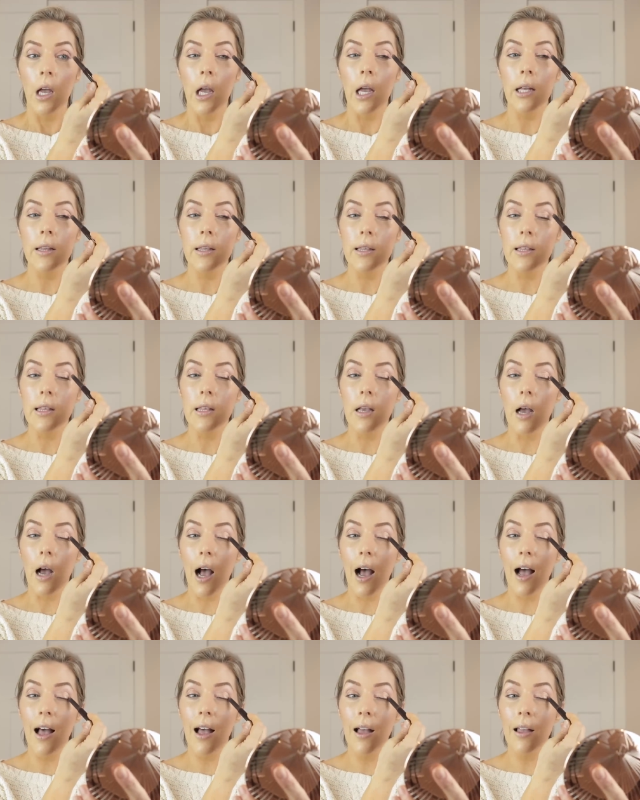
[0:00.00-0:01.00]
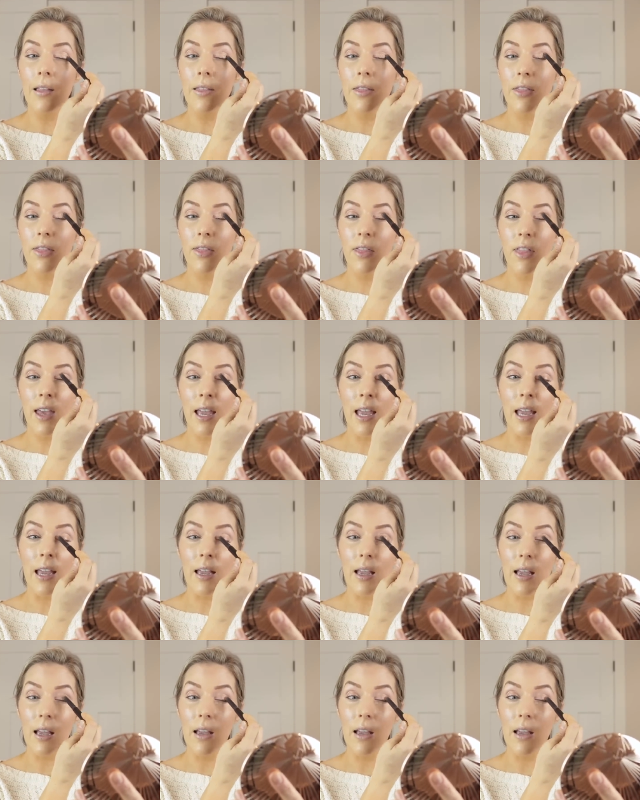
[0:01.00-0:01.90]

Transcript: It's, I think,